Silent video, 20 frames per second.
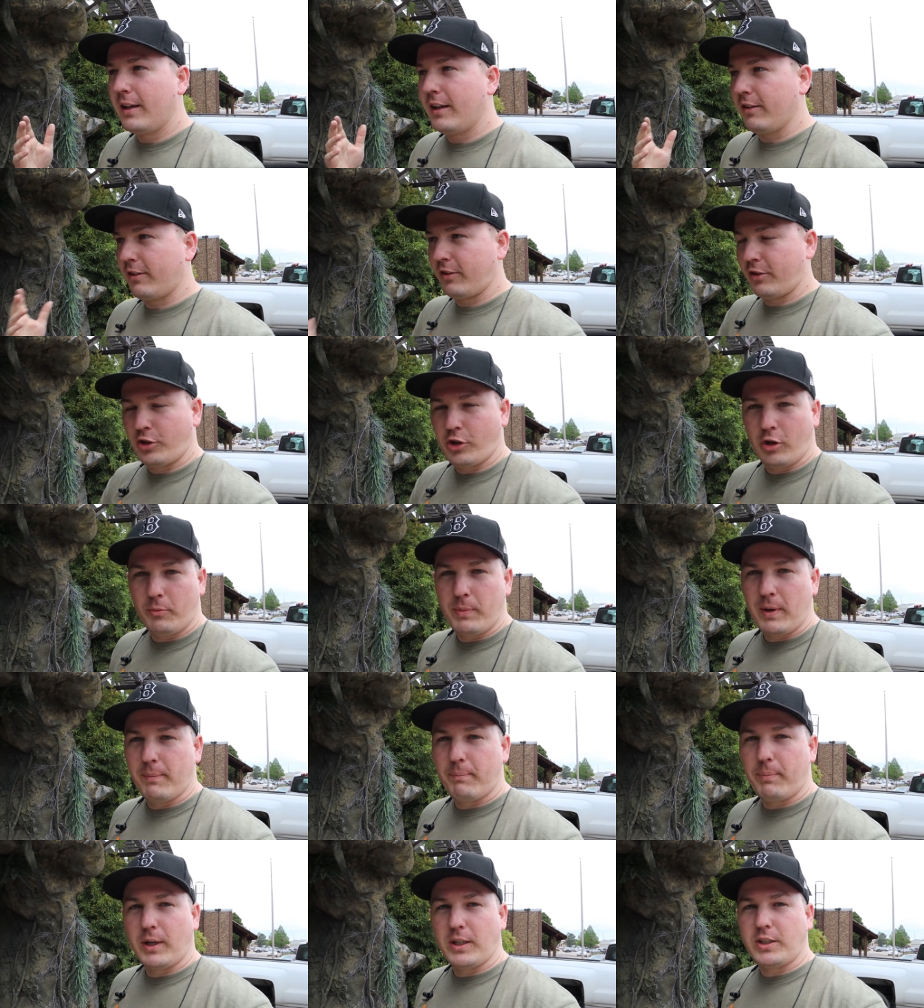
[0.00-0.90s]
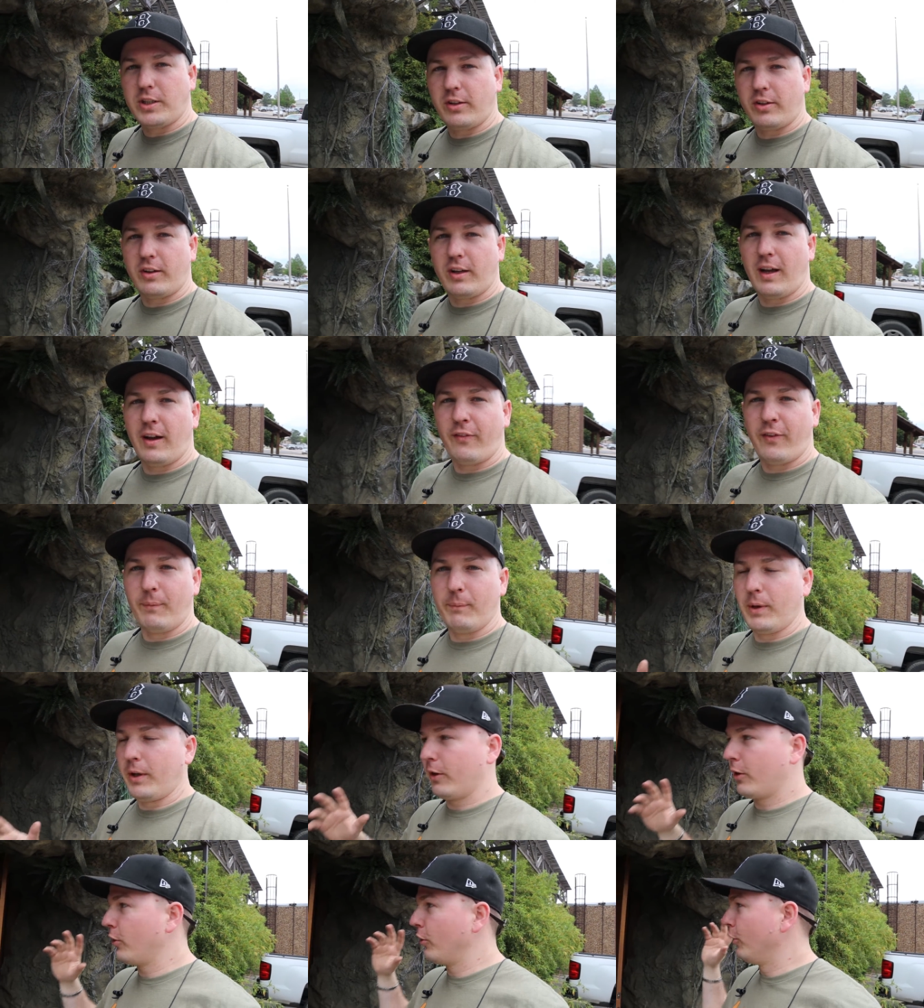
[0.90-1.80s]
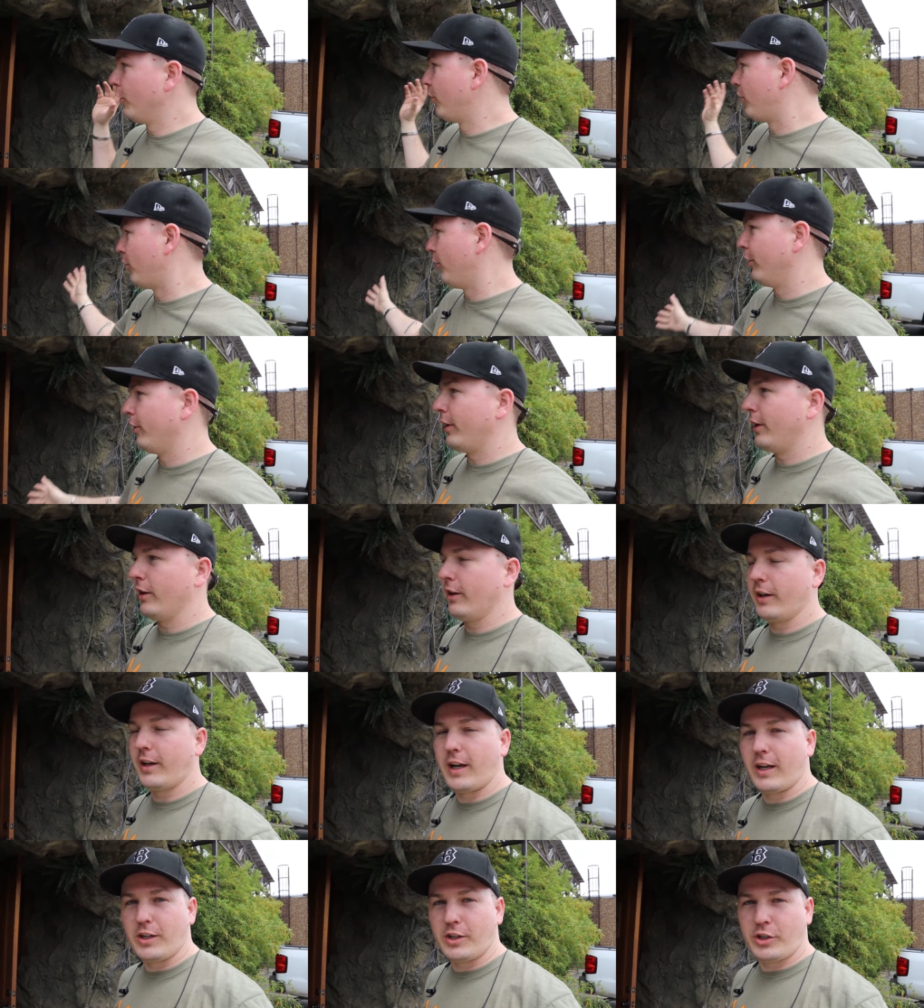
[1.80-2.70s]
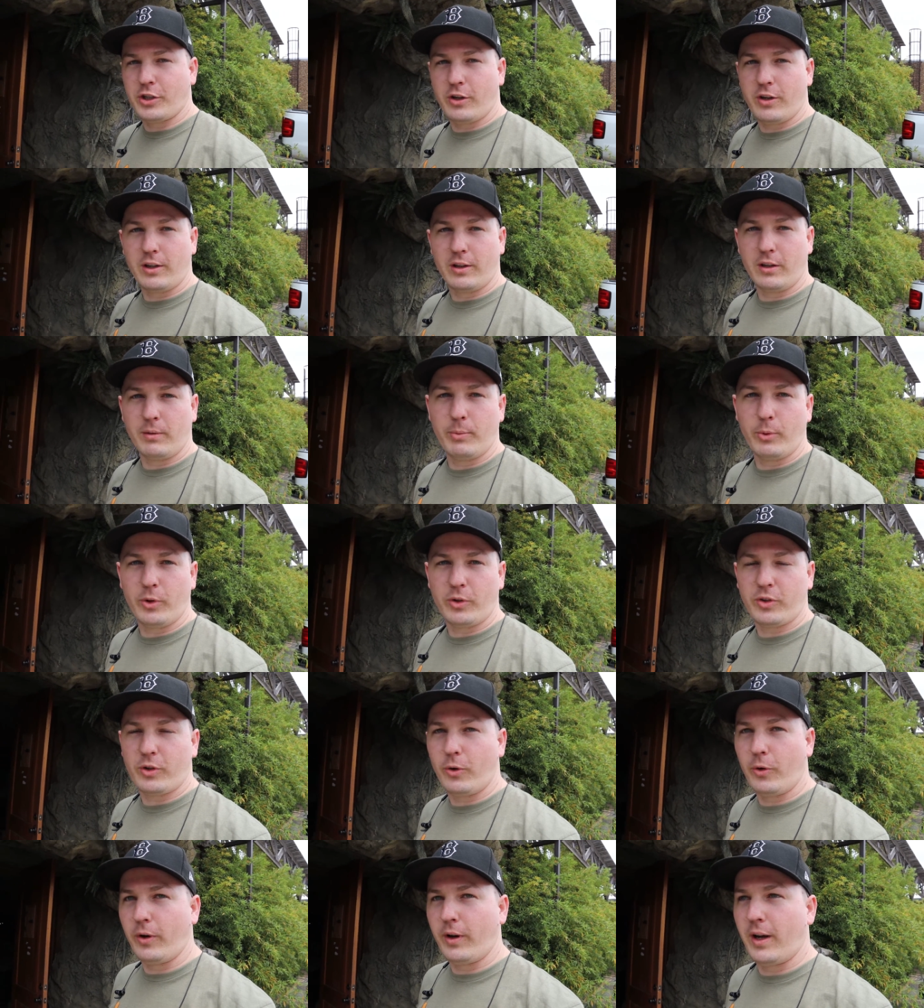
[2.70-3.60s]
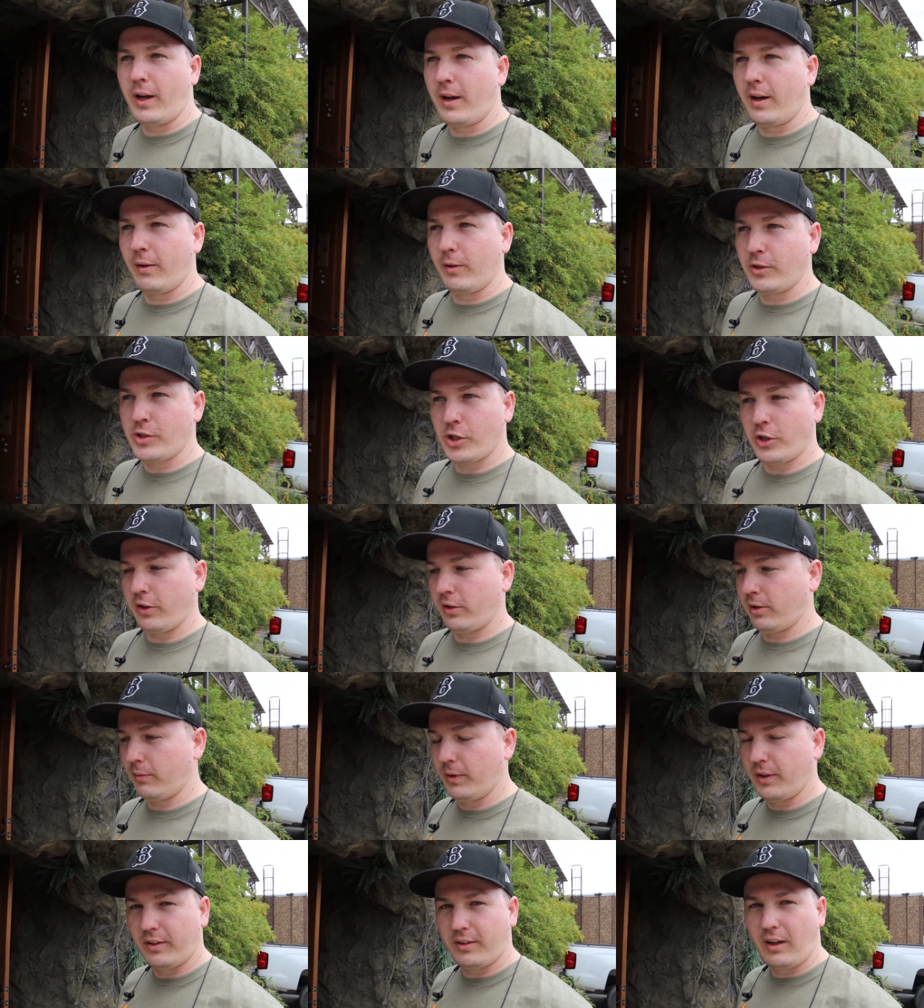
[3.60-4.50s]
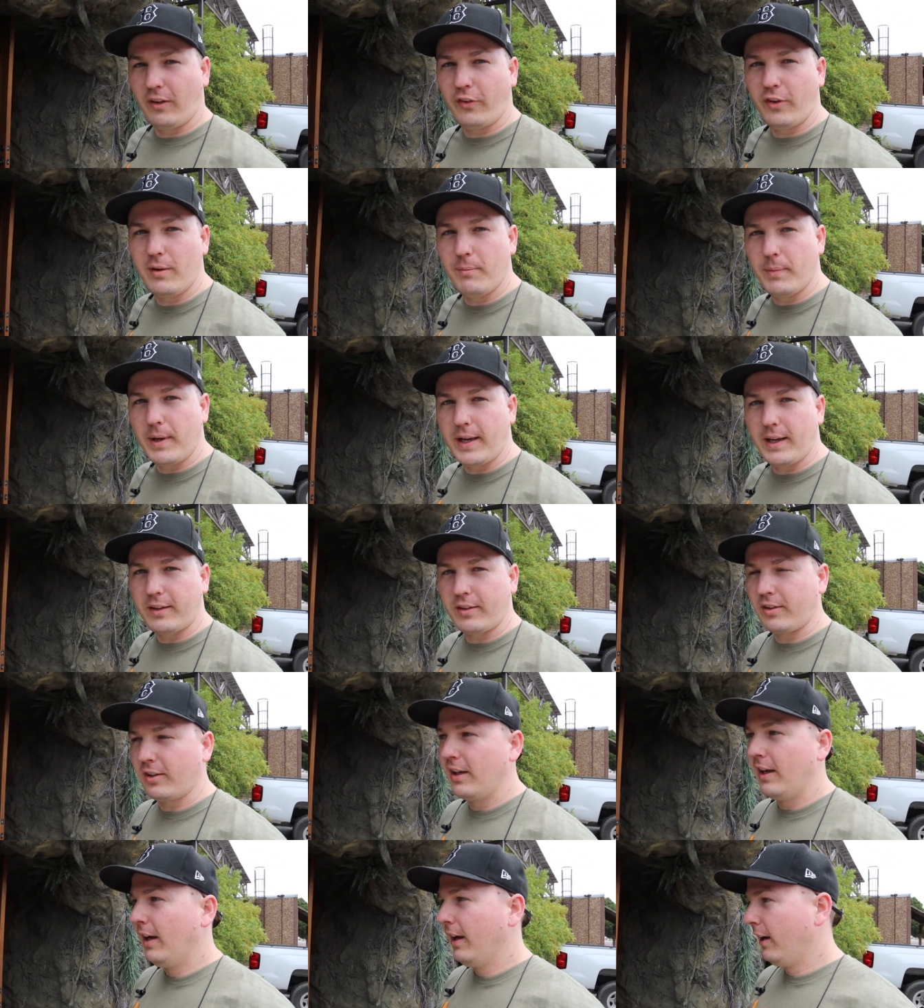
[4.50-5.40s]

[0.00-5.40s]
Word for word: He's showed me a bunch of stuff. I'm gonna cruise through here and kind of show you a little bit what's going on I'm gonna show you some of the stuff he makes.